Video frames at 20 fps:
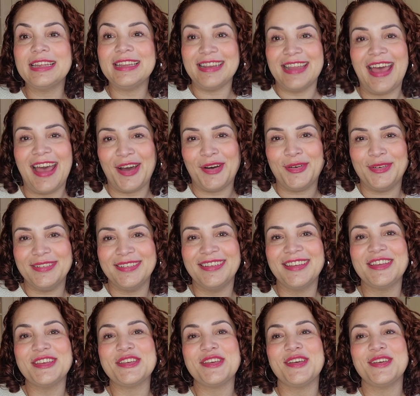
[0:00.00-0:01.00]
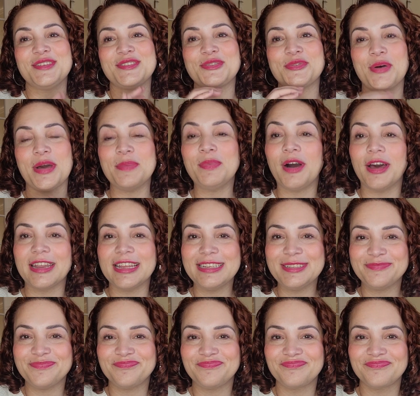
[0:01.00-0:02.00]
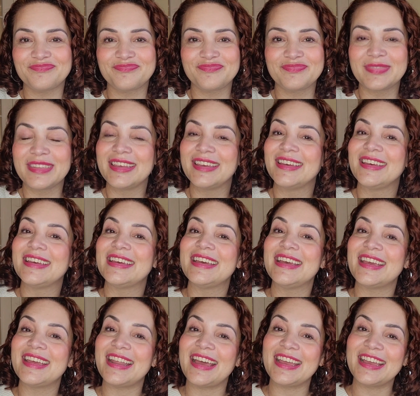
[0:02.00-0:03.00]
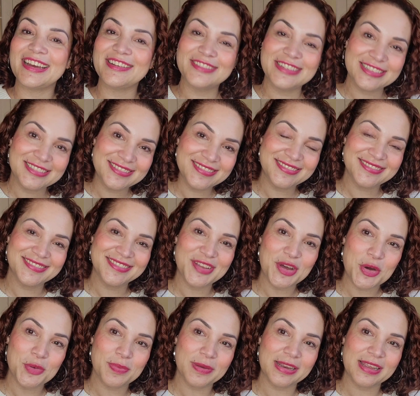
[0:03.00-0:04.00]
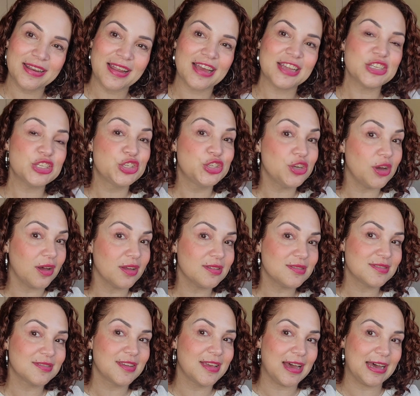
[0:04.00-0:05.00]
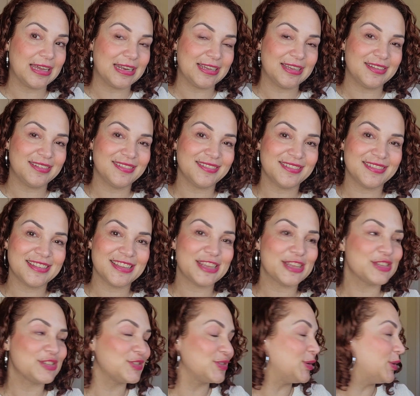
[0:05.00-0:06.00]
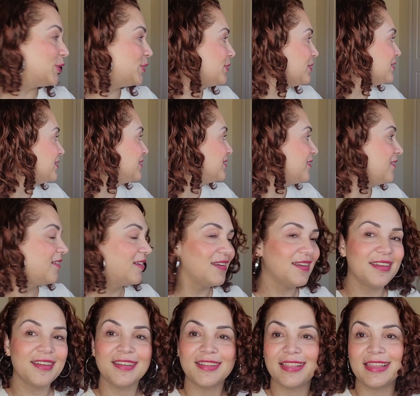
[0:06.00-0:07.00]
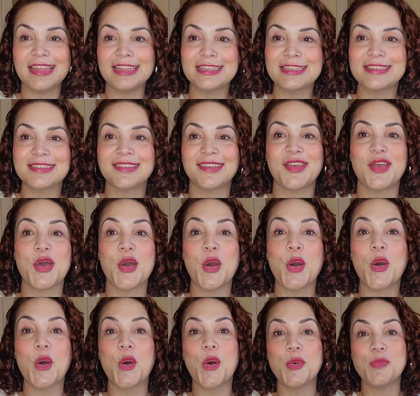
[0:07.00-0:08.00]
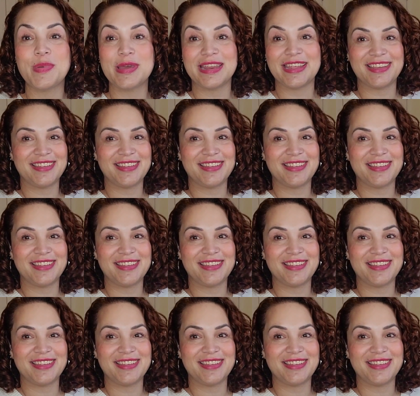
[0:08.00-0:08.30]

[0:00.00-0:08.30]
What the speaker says: now. So I bought it, and I haven't opened it. I just got it, so let's open